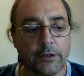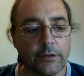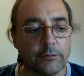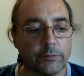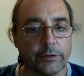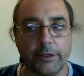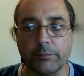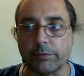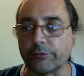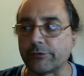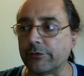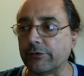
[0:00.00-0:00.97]
We're able
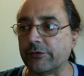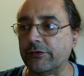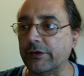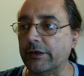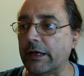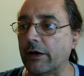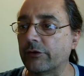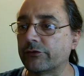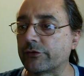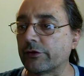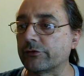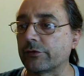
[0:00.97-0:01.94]
to see how
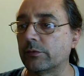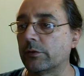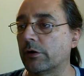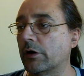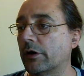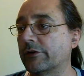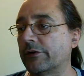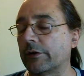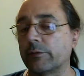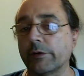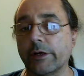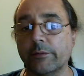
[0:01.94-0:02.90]
structure works, and
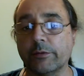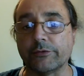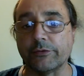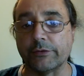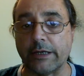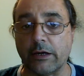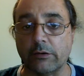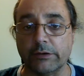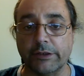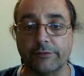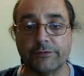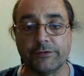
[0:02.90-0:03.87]
we're able to now
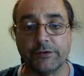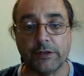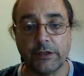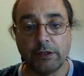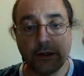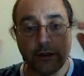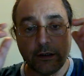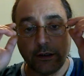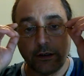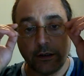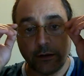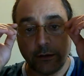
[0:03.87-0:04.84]
lift,
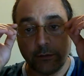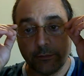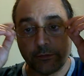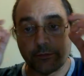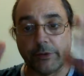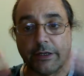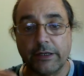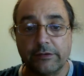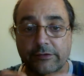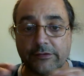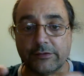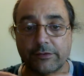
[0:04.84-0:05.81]

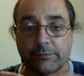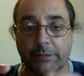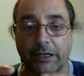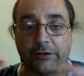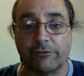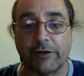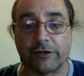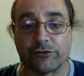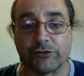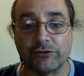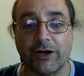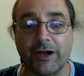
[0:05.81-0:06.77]
create, manufacture
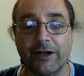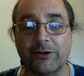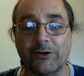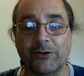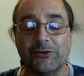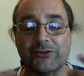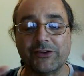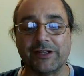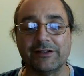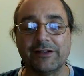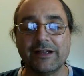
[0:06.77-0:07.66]
tiles and